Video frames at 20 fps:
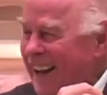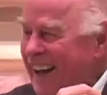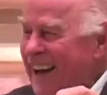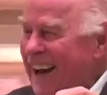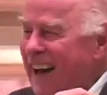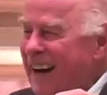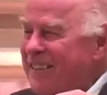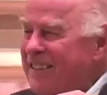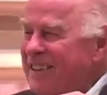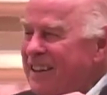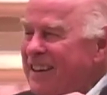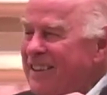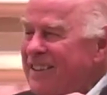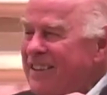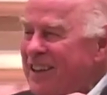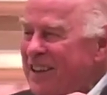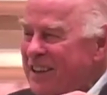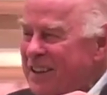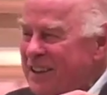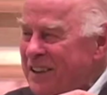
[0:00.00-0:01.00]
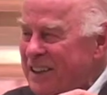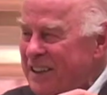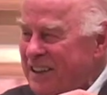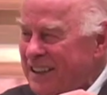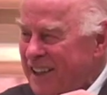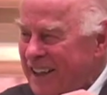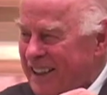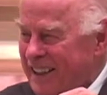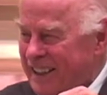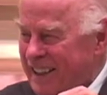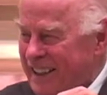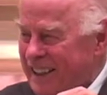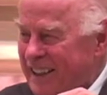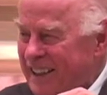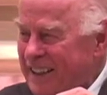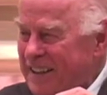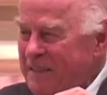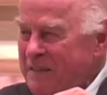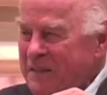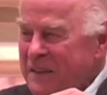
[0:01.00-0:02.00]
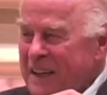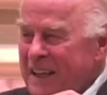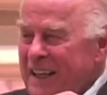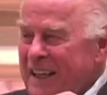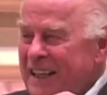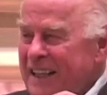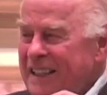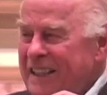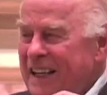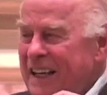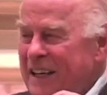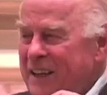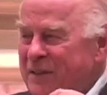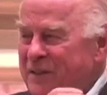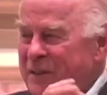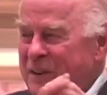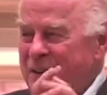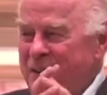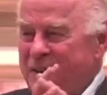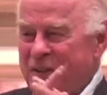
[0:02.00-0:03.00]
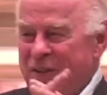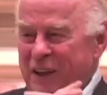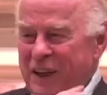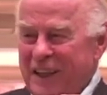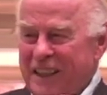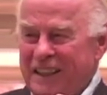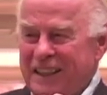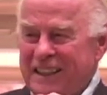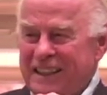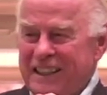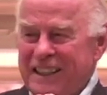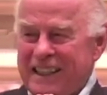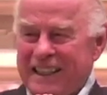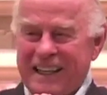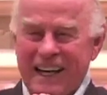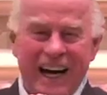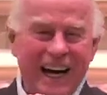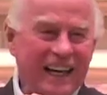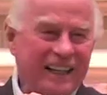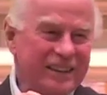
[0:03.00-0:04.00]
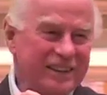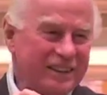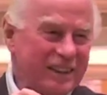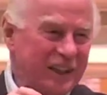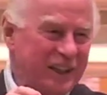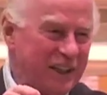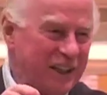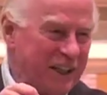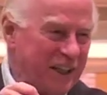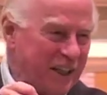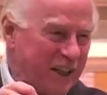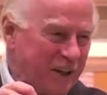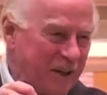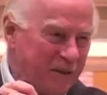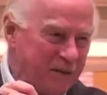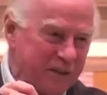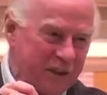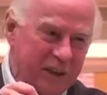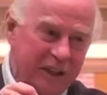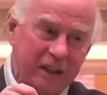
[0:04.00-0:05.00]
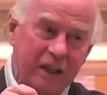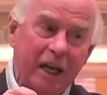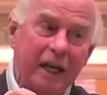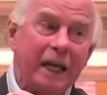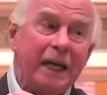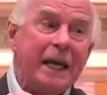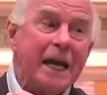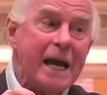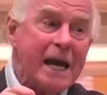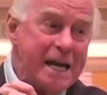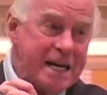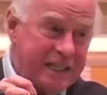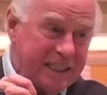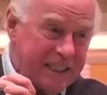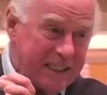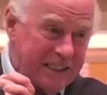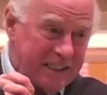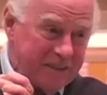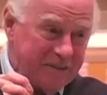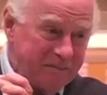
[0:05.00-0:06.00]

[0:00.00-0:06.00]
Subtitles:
I just here to tell you that if you're thinking the guy's gonna get over it, he ain't.